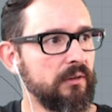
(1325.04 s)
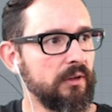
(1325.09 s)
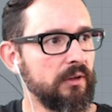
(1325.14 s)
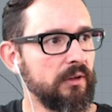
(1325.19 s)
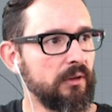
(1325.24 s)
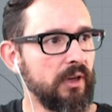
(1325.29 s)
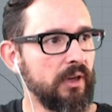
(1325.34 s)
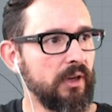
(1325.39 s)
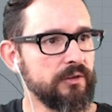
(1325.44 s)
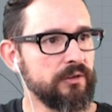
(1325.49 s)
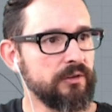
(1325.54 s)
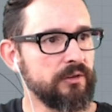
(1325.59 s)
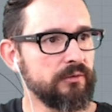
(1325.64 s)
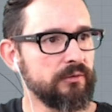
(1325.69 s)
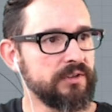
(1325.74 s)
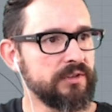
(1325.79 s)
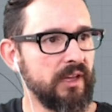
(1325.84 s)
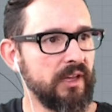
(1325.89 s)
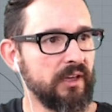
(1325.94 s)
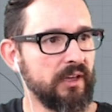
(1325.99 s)
You can
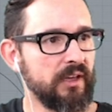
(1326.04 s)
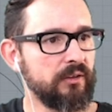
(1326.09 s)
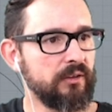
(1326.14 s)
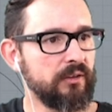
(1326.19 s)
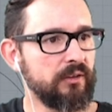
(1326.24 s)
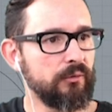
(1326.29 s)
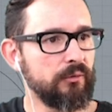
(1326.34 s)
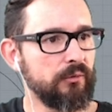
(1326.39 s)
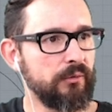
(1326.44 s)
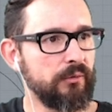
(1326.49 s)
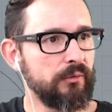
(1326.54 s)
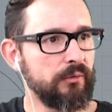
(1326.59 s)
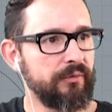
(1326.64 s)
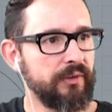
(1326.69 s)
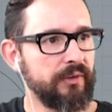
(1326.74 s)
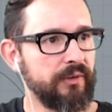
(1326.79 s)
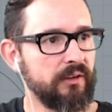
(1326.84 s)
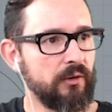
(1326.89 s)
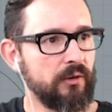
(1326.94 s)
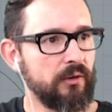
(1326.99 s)
also select
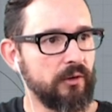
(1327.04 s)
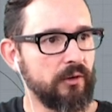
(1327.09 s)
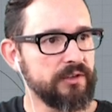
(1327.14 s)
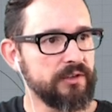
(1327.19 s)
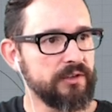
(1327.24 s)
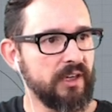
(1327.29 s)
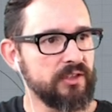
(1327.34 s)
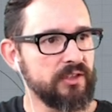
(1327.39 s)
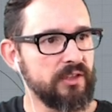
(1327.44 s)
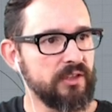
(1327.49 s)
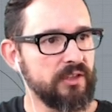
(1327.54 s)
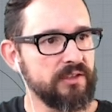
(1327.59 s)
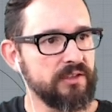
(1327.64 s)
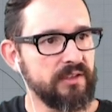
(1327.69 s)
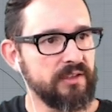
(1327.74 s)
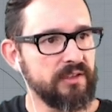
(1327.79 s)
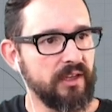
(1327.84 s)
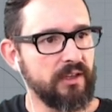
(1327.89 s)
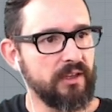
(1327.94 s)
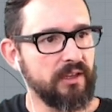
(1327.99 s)
refried cross
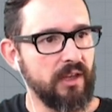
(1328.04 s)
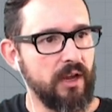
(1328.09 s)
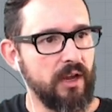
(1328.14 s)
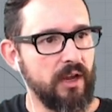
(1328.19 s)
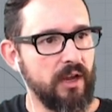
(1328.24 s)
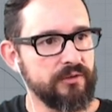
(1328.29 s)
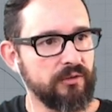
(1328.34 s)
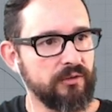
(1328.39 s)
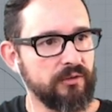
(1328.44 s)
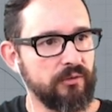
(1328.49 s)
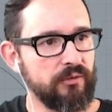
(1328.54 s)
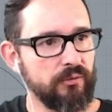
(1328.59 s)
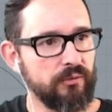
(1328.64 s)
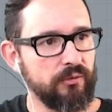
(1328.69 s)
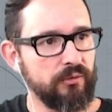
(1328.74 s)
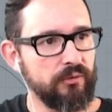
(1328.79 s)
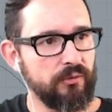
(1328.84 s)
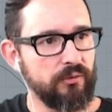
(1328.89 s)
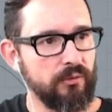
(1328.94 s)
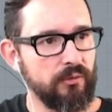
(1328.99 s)
sections that allows you
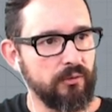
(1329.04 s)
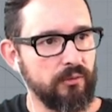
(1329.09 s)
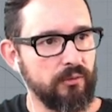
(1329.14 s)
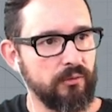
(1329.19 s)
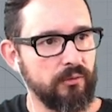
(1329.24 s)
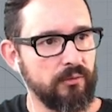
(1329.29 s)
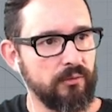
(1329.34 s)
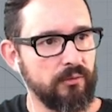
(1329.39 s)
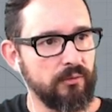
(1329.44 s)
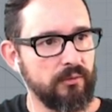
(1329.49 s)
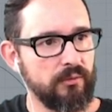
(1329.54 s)
to